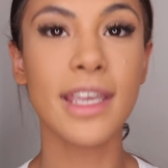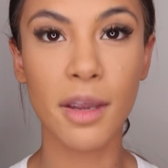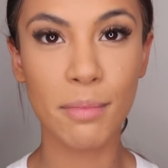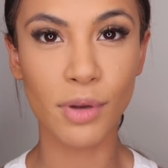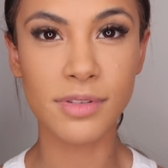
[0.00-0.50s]

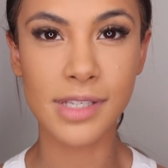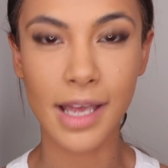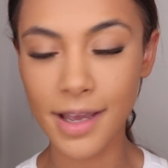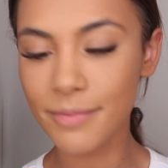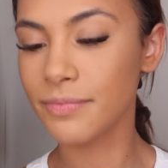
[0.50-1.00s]
and
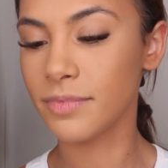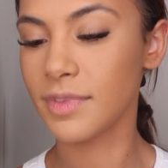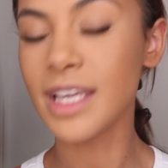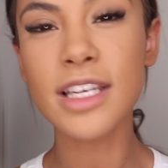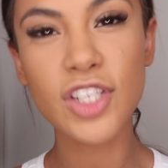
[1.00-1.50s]
blonzer.
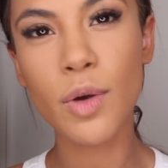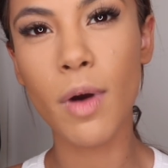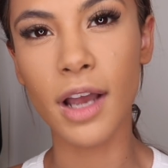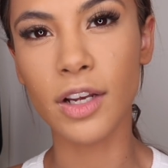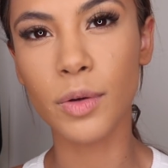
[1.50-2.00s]
That's actually
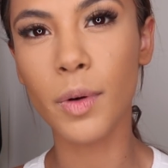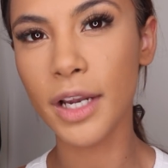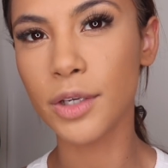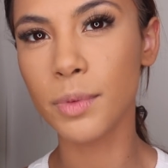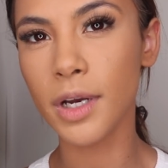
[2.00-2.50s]
quite a
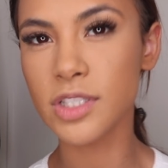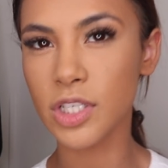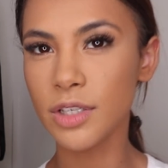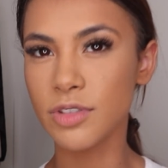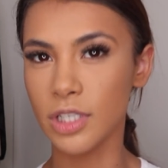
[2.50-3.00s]
good word to
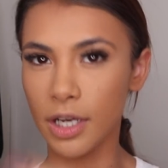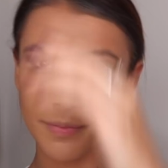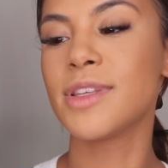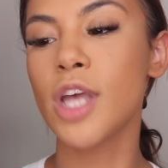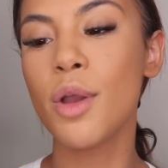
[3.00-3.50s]
use, you know.
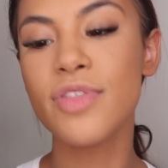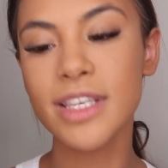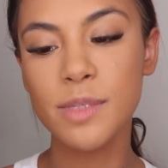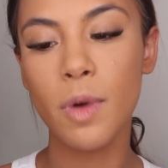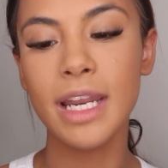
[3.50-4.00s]
So this one